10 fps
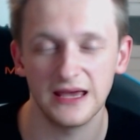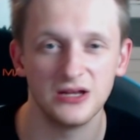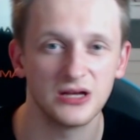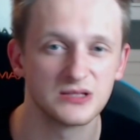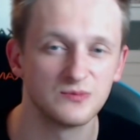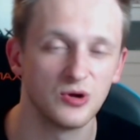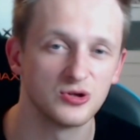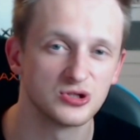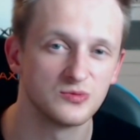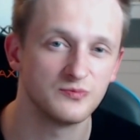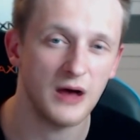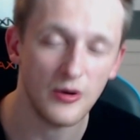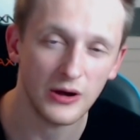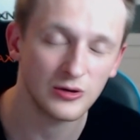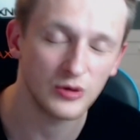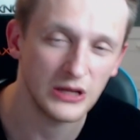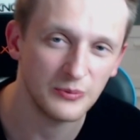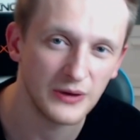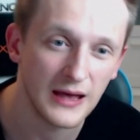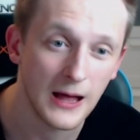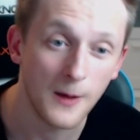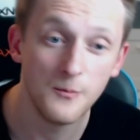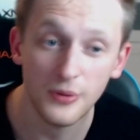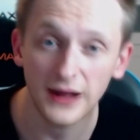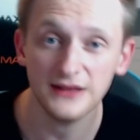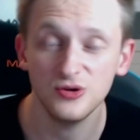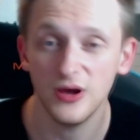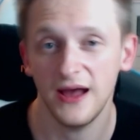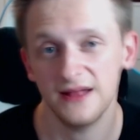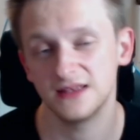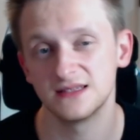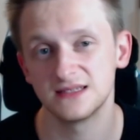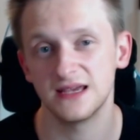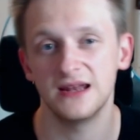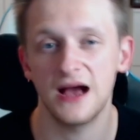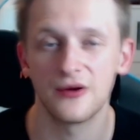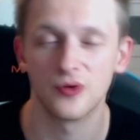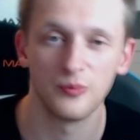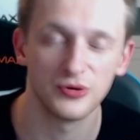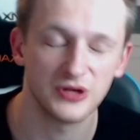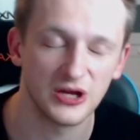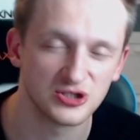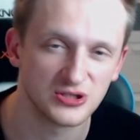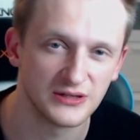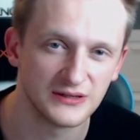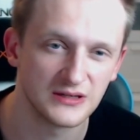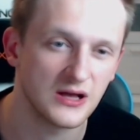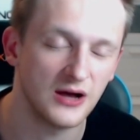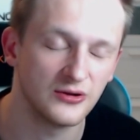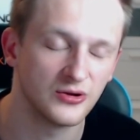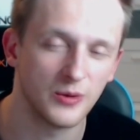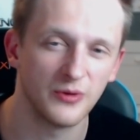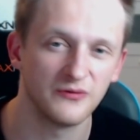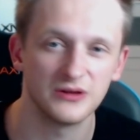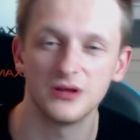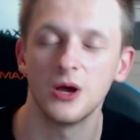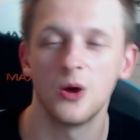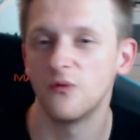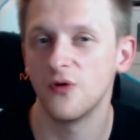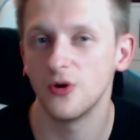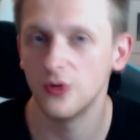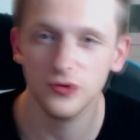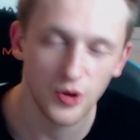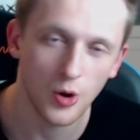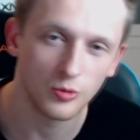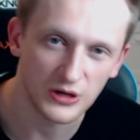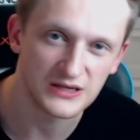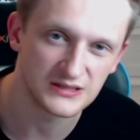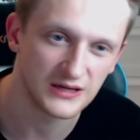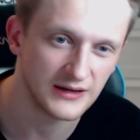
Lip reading: Explosion power creep, but you had insane high roll potential in the card on top of it for no reason.